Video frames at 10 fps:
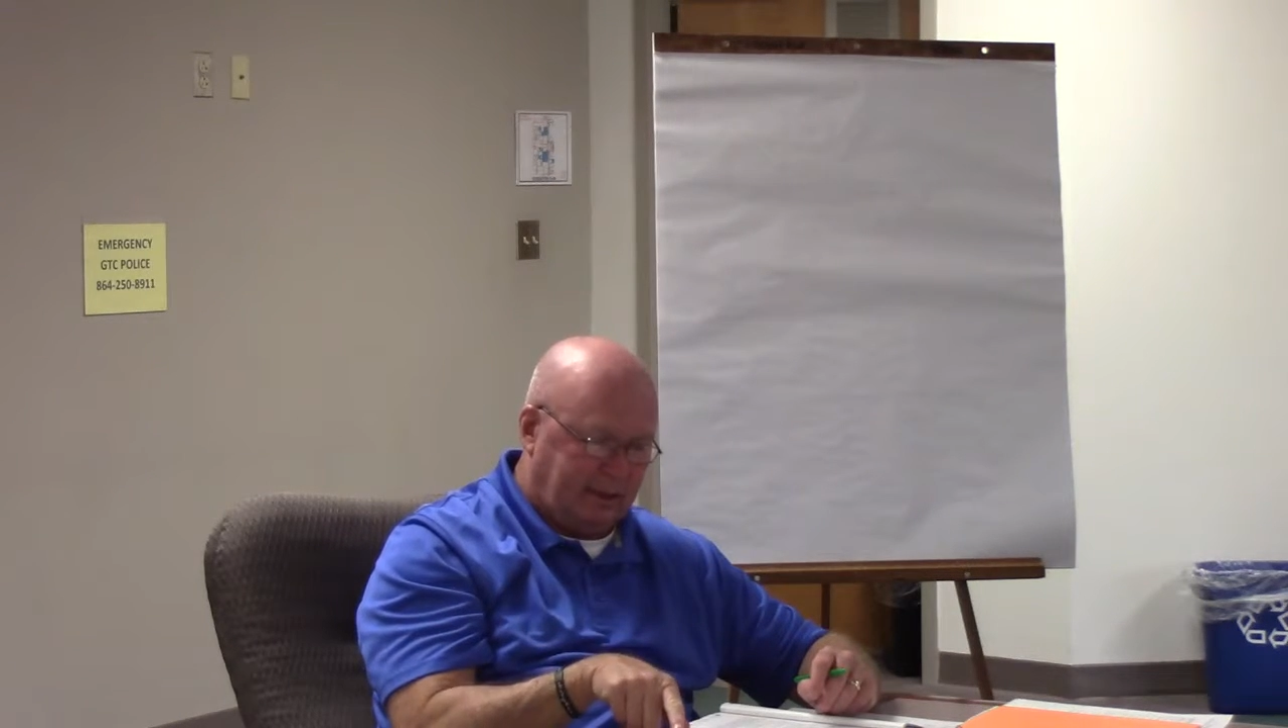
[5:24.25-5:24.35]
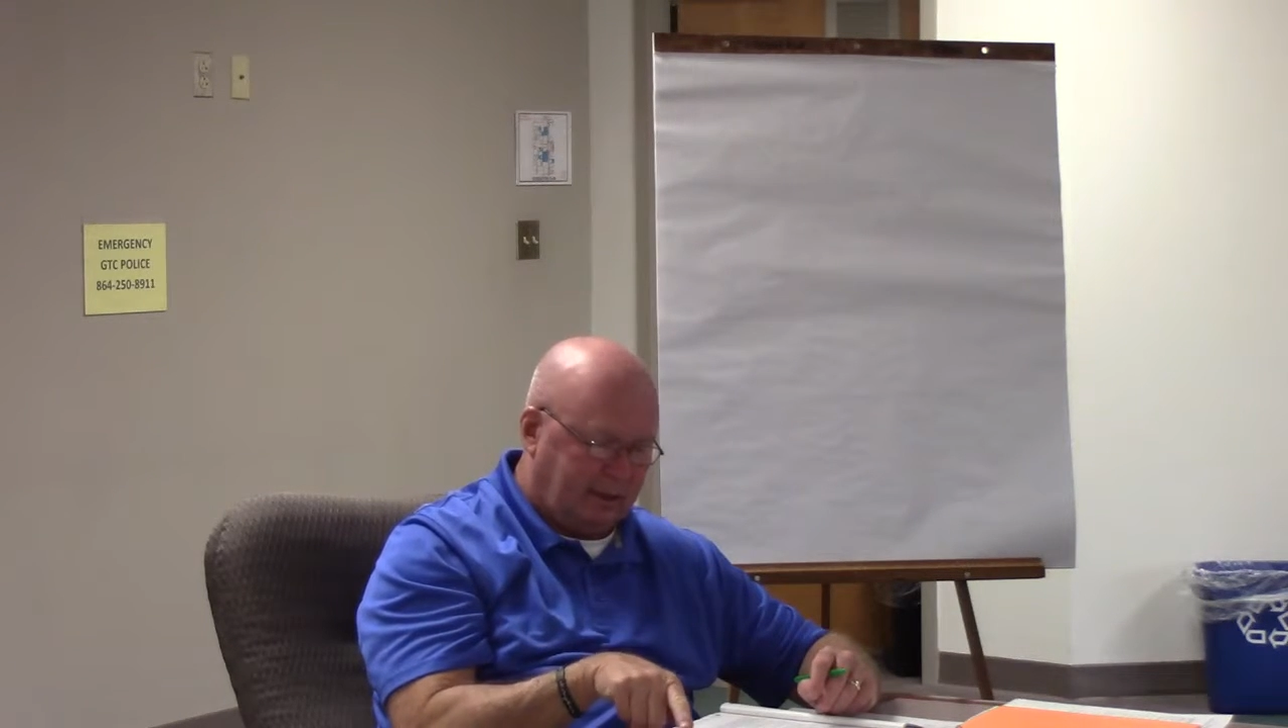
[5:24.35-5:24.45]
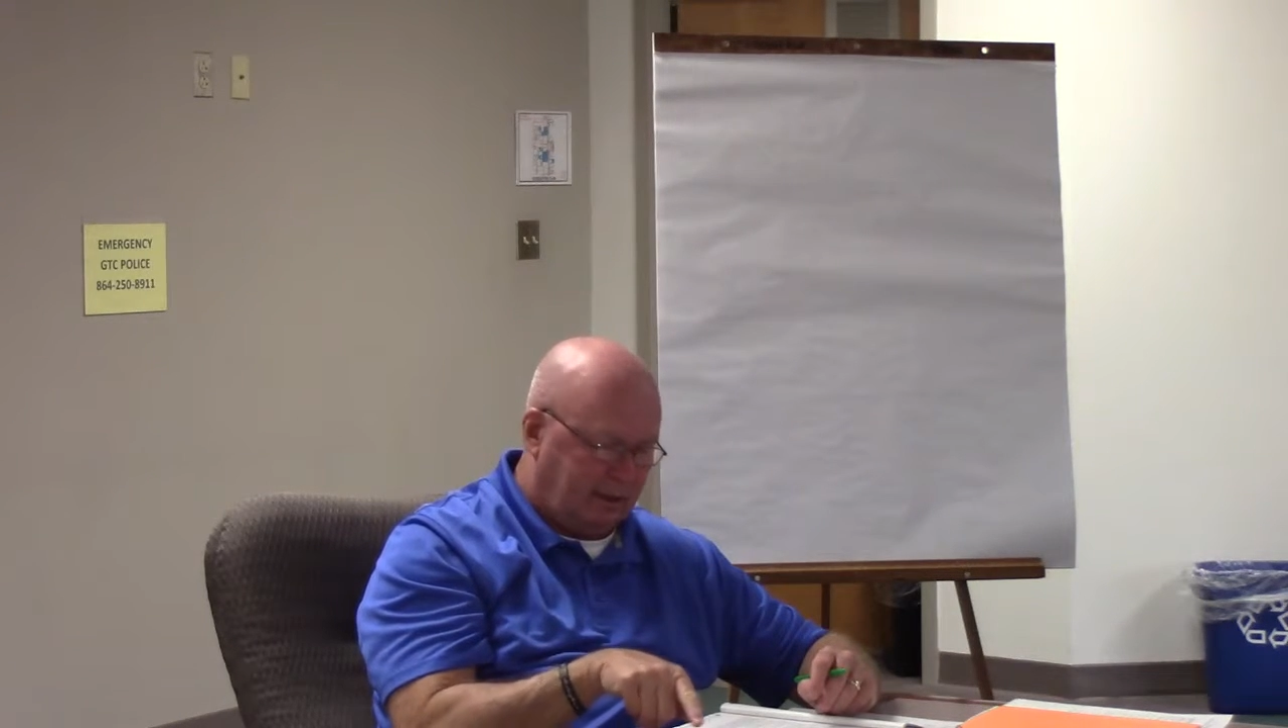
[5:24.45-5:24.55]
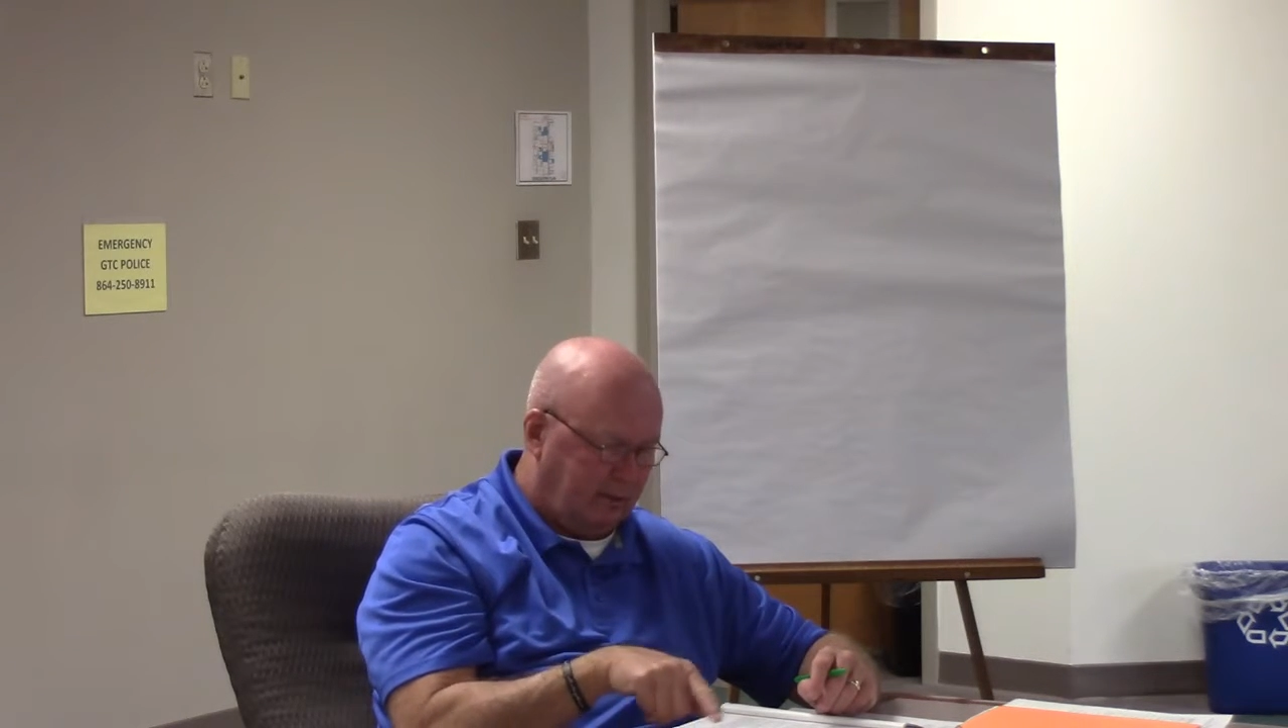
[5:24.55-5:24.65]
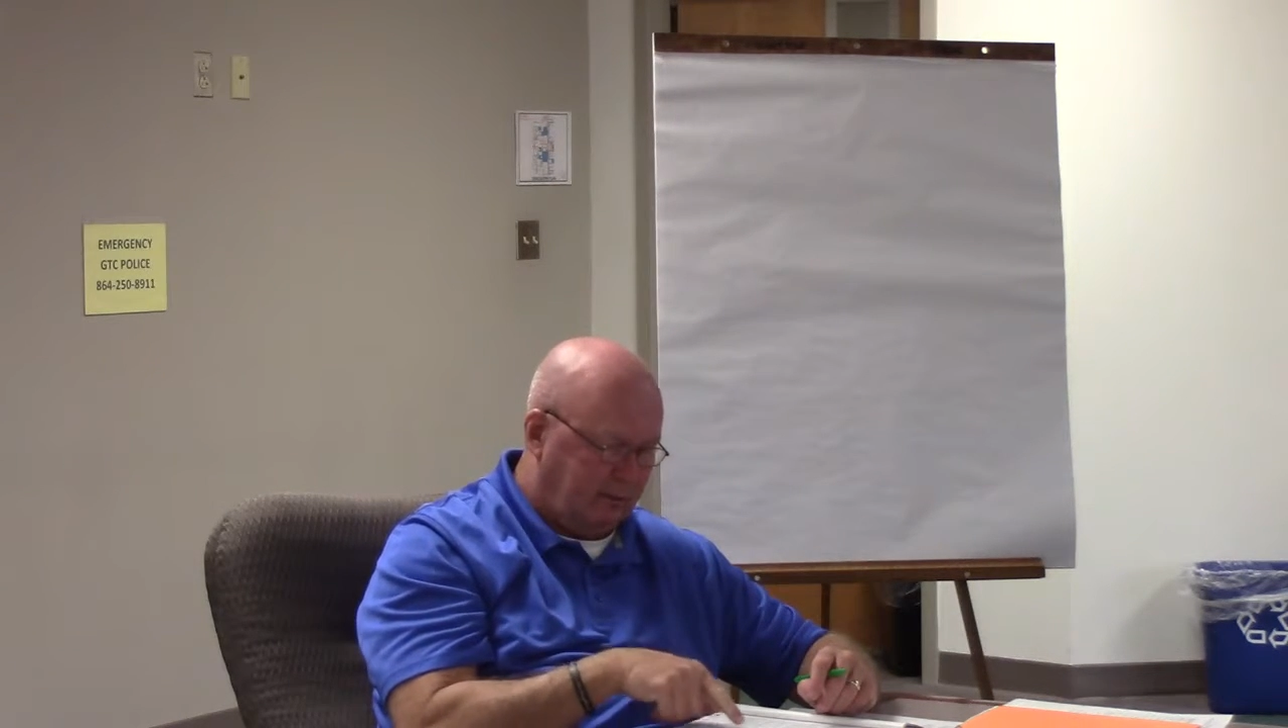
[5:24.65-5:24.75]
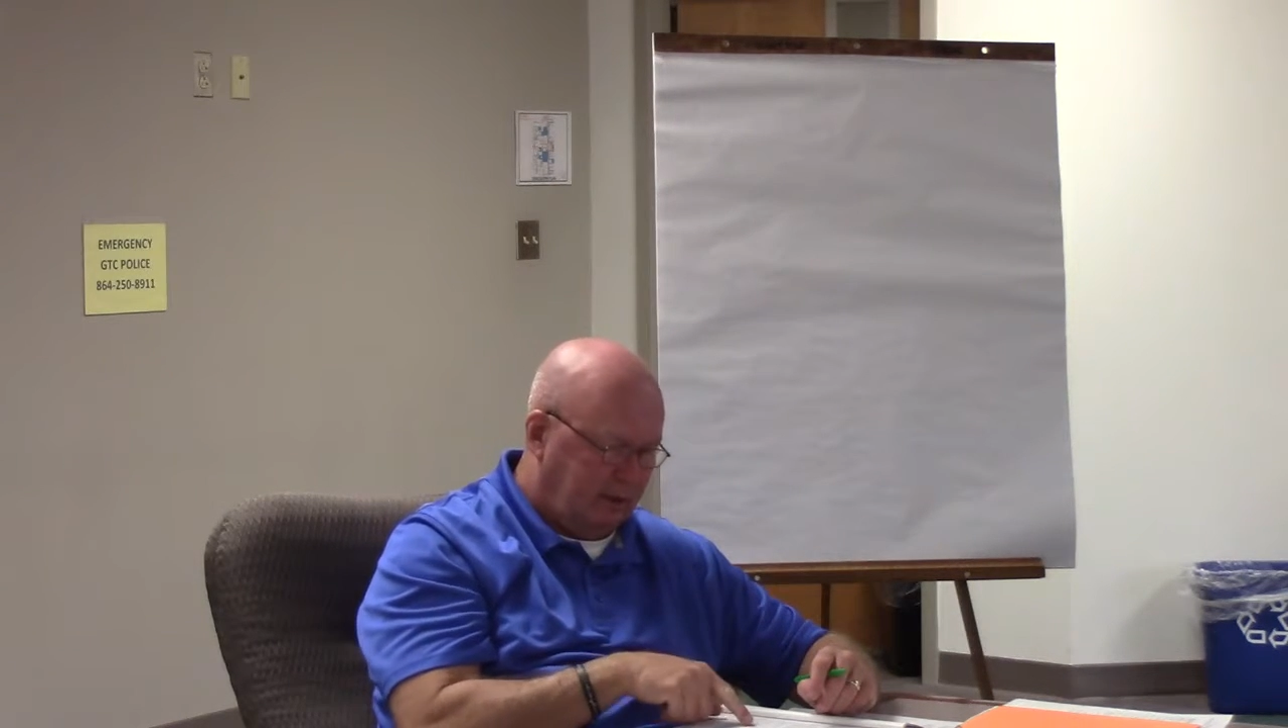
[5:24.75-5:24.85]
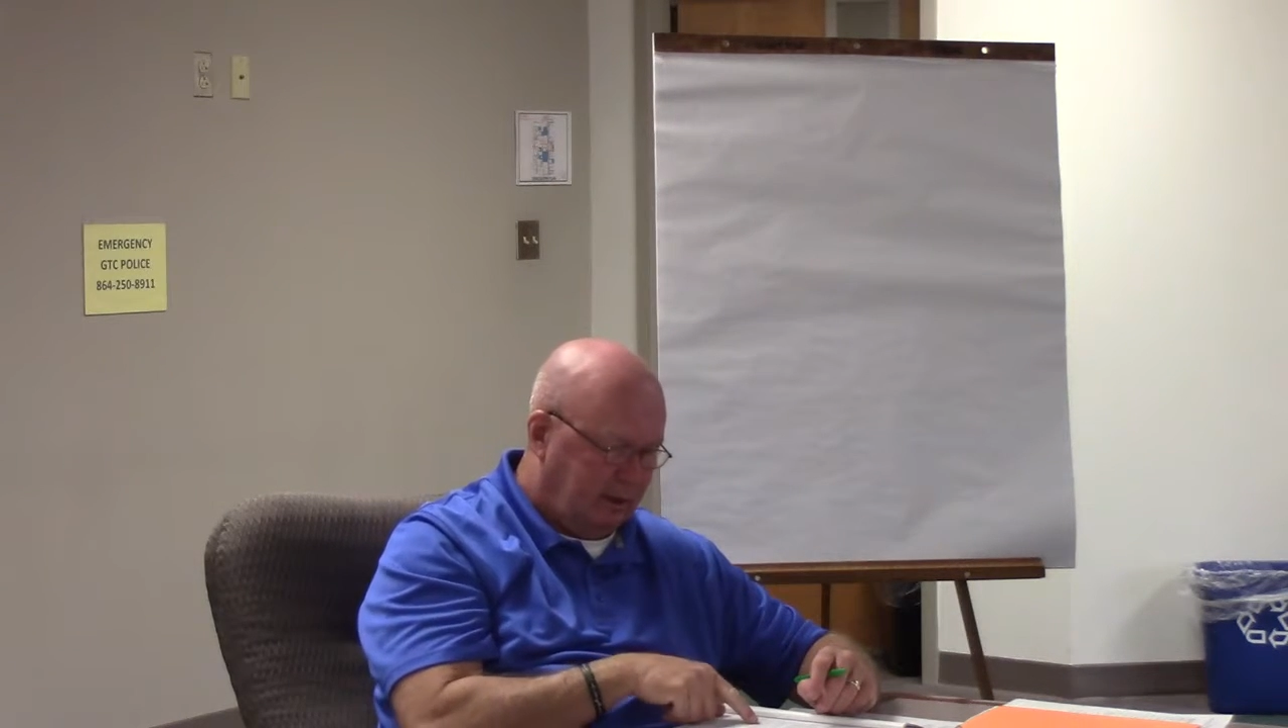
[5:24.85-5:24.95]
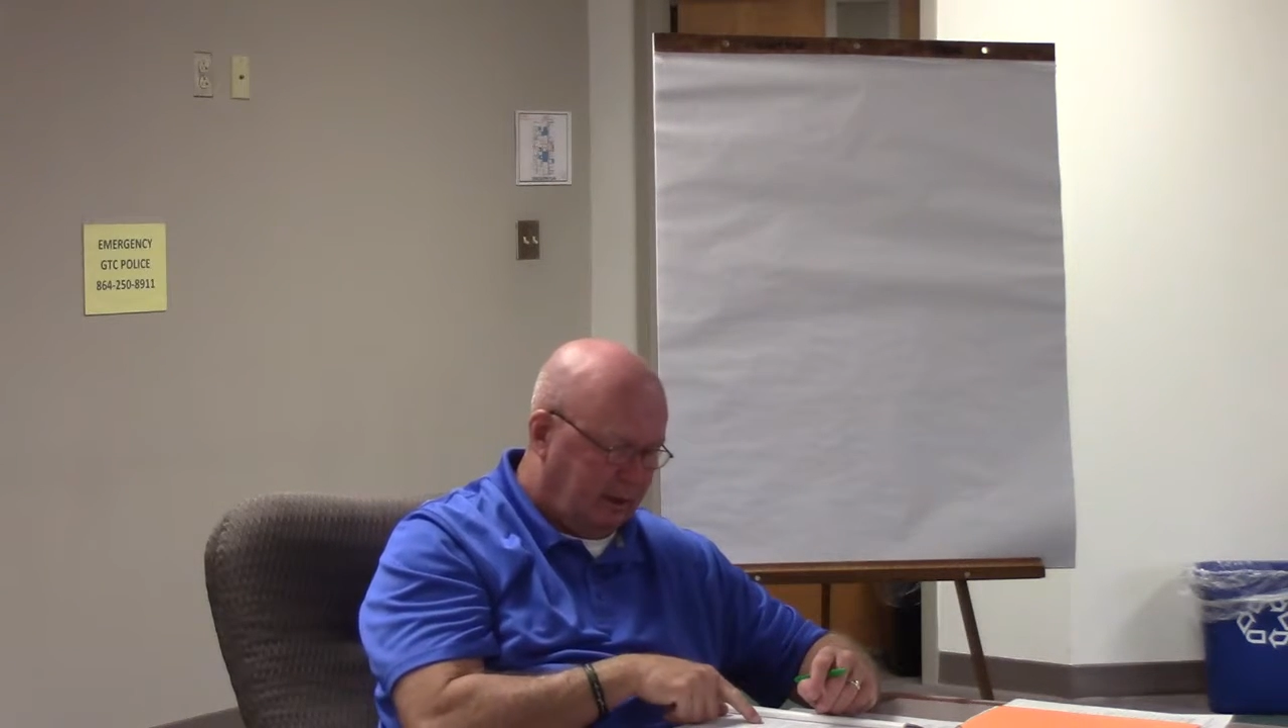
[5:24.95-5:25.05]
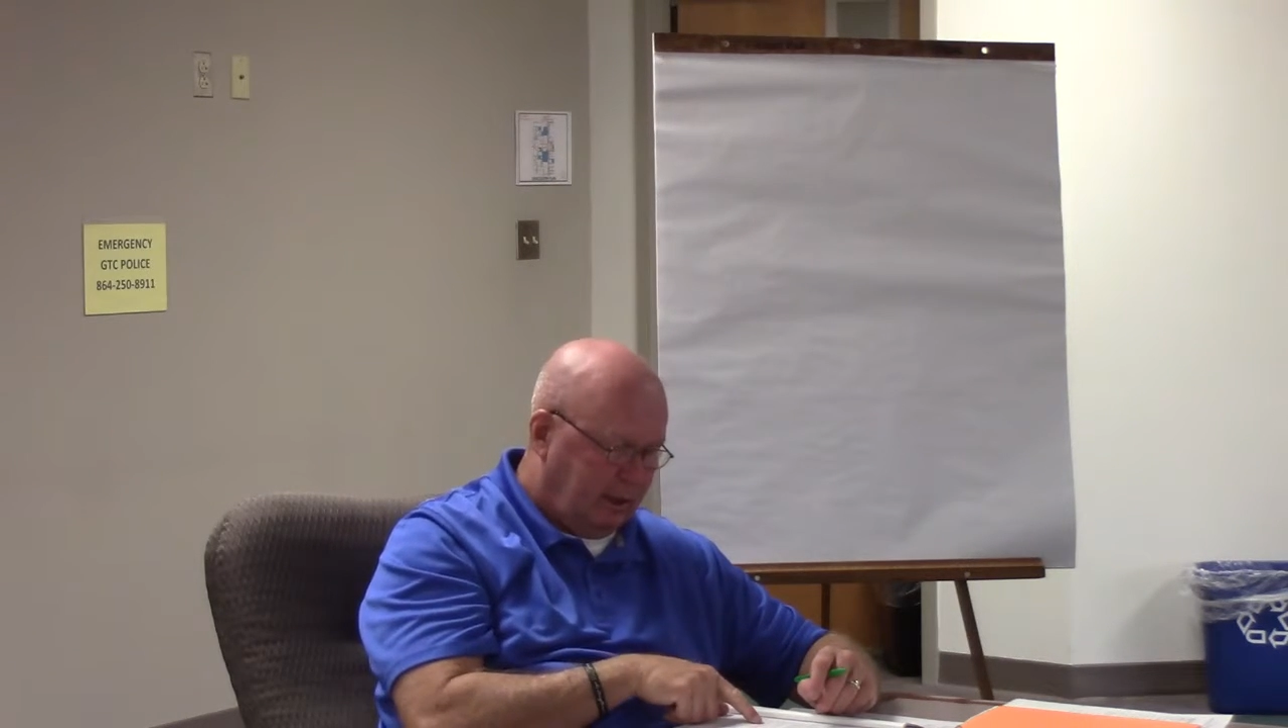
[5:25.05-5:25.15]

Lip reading: in the code.